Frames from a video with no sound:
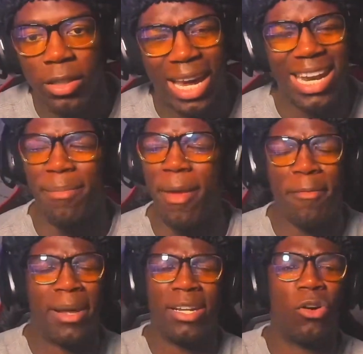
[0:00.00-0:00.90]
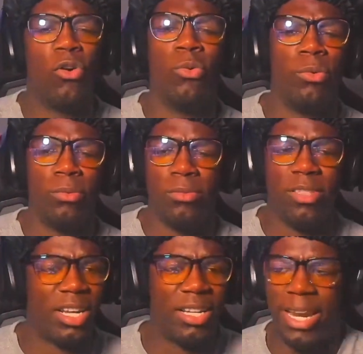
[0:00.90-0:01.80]
And I'm not even about to go
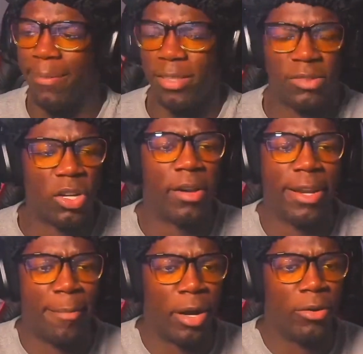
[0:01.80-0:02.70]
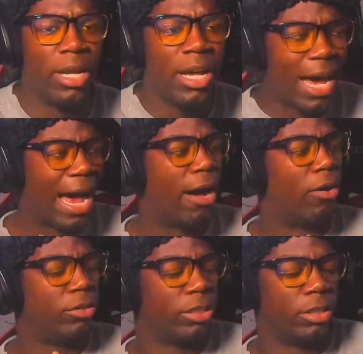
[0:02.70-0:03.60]
to the depths of talking about
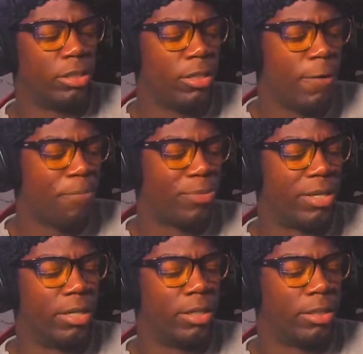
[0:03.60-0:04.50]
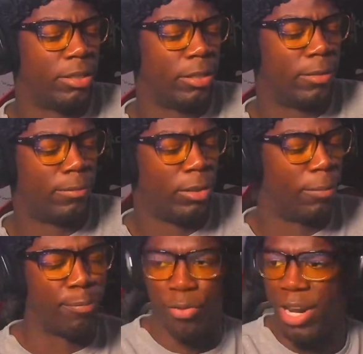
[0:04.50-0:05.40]
how
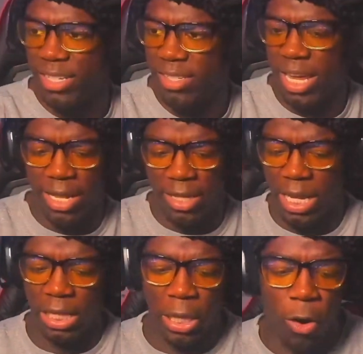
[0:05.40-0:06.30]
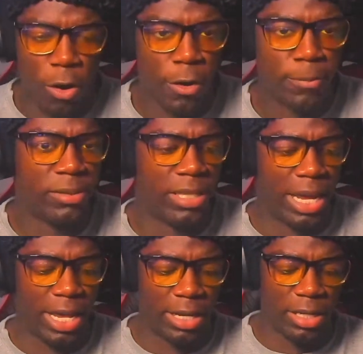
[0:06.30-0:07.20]
the bricks and the alarms
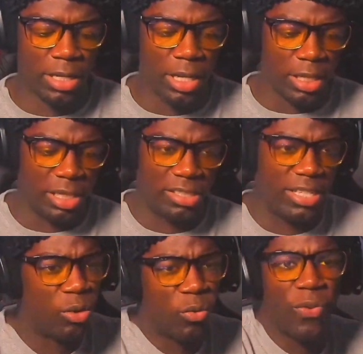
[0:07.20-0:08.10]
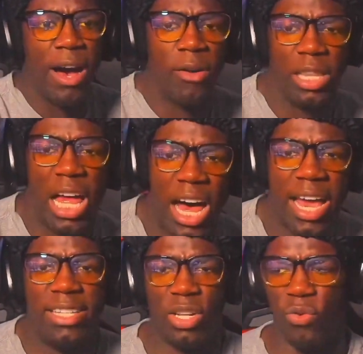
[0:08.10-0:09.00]
and the single file
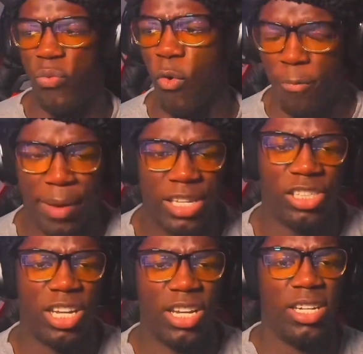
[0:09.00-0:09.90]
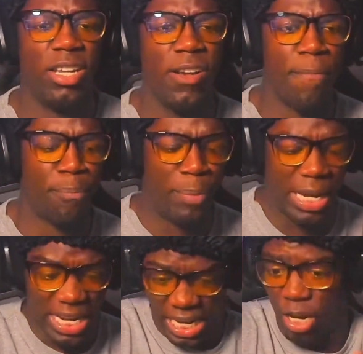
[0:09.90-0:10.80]
lines and the formation,
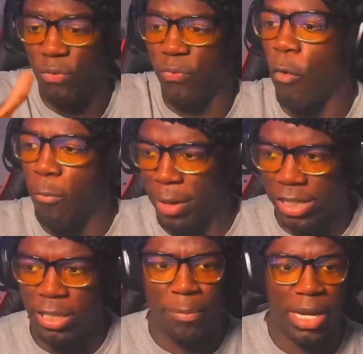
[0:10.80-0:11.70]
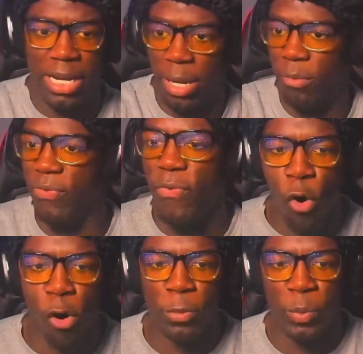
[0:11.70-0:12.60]
being in formation, being
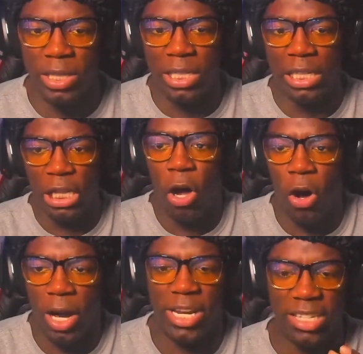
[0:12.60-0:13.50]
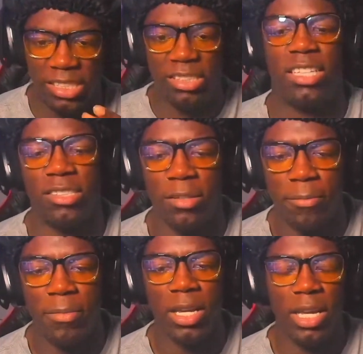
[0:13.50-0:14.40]
informed with the law and the
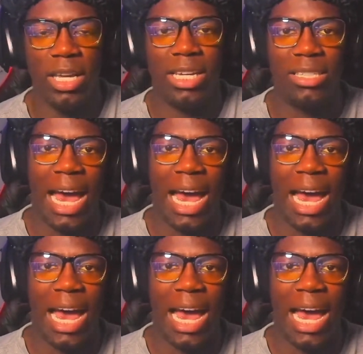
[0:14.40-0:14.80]
system is